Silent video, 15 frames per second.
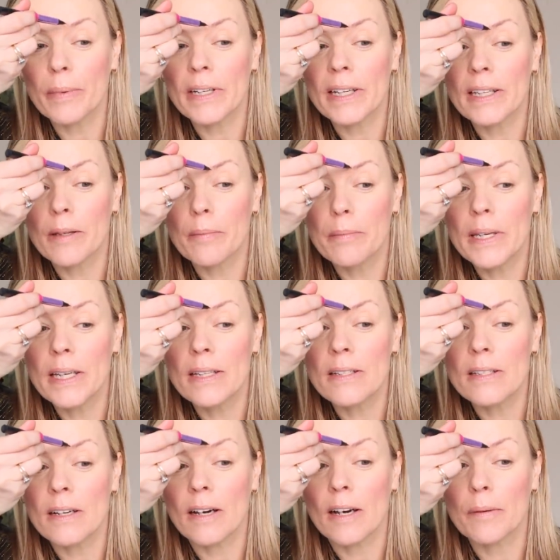But in the
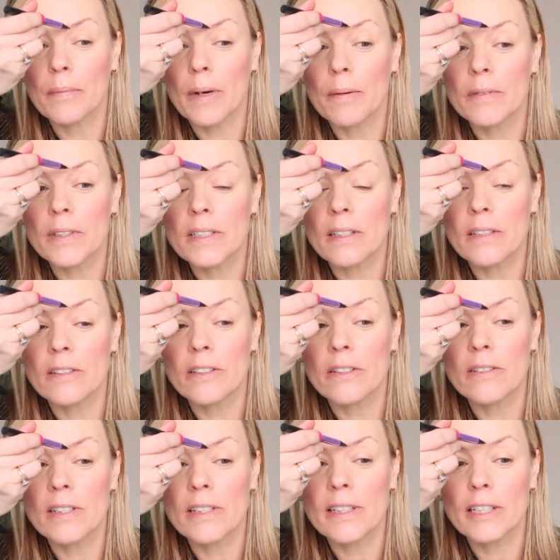meantime, I'm just going to
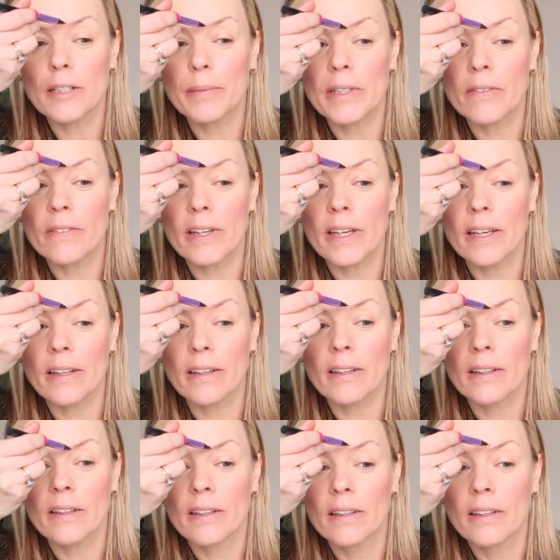use a little bit of the
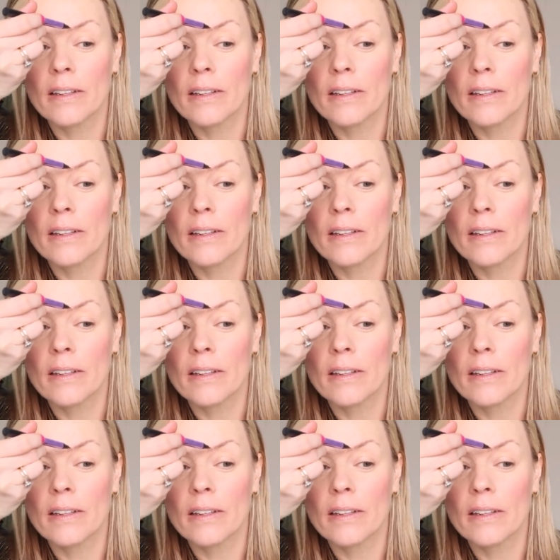ink